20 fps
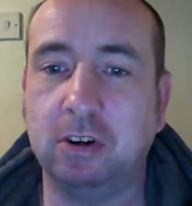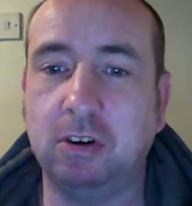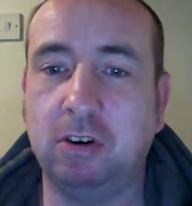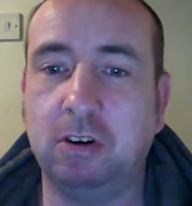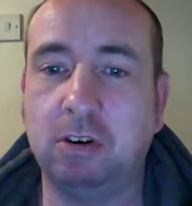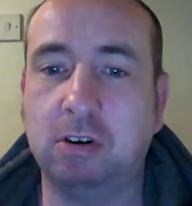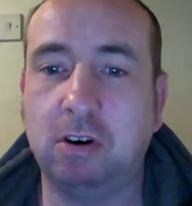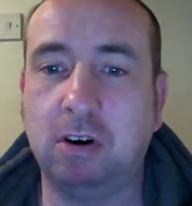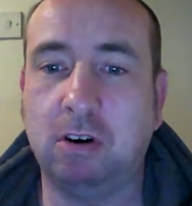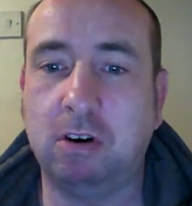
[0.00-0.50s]

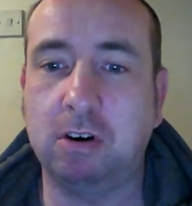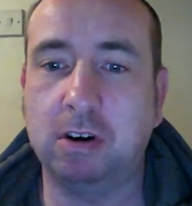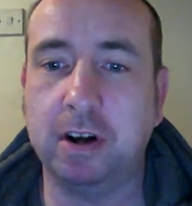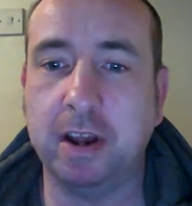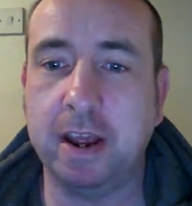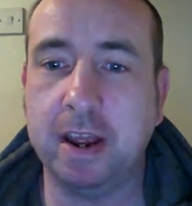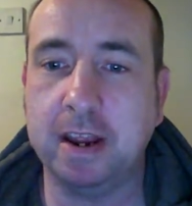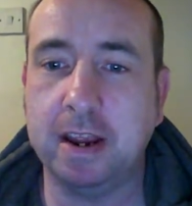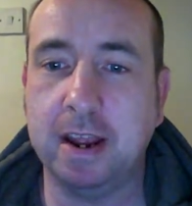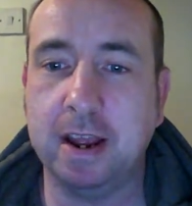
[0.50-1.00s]
or
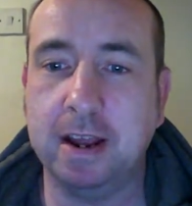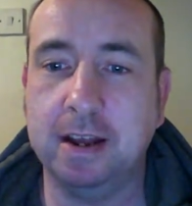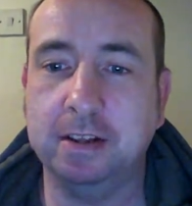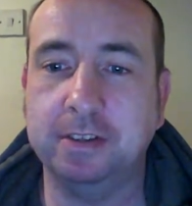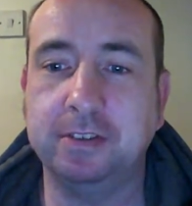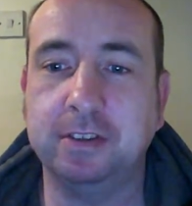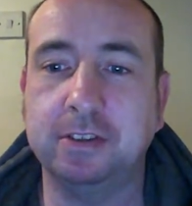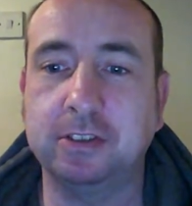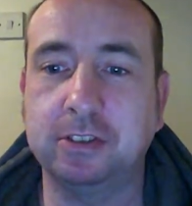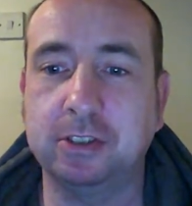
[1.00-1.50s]

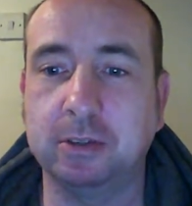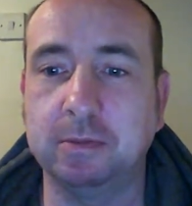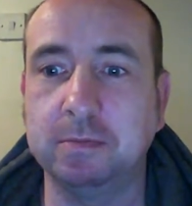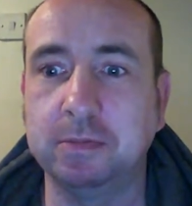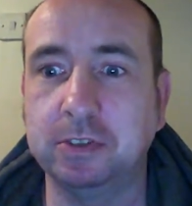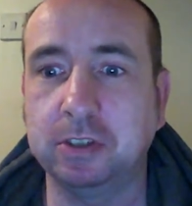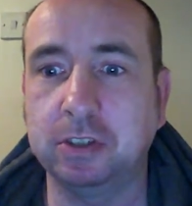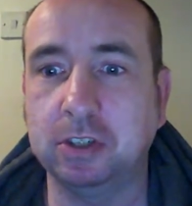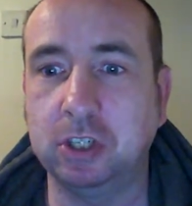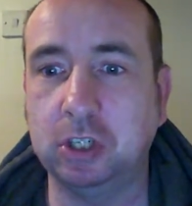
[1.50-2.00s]
RAS, some
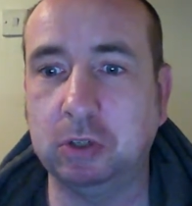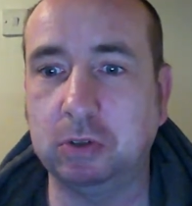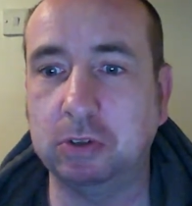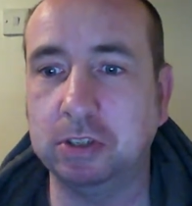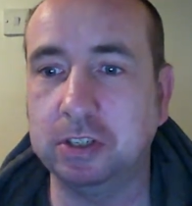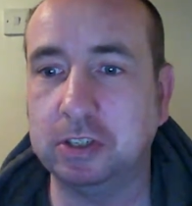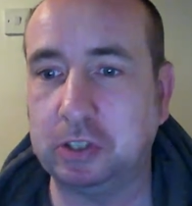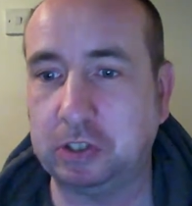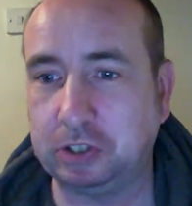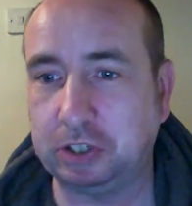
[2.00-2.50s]

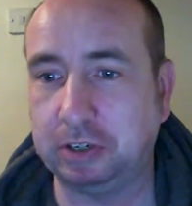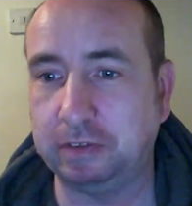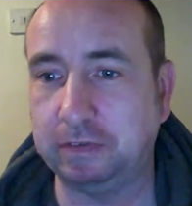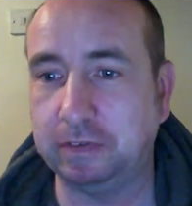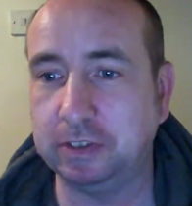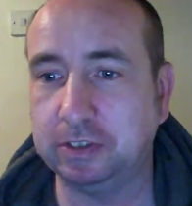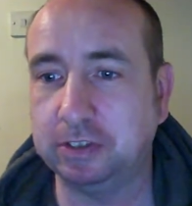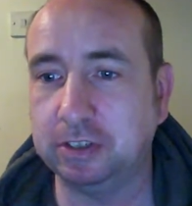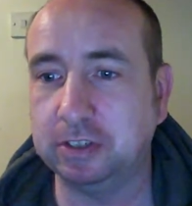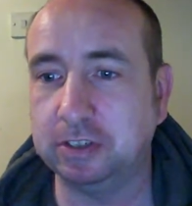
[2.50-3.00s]
security
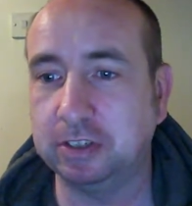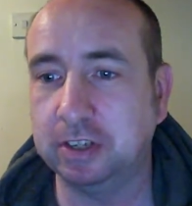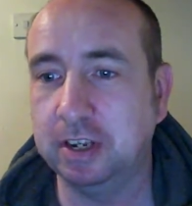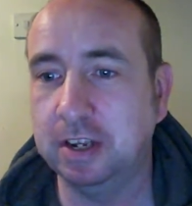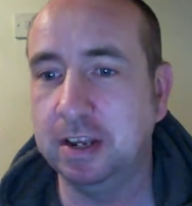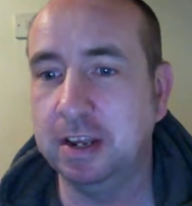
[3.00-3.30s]
services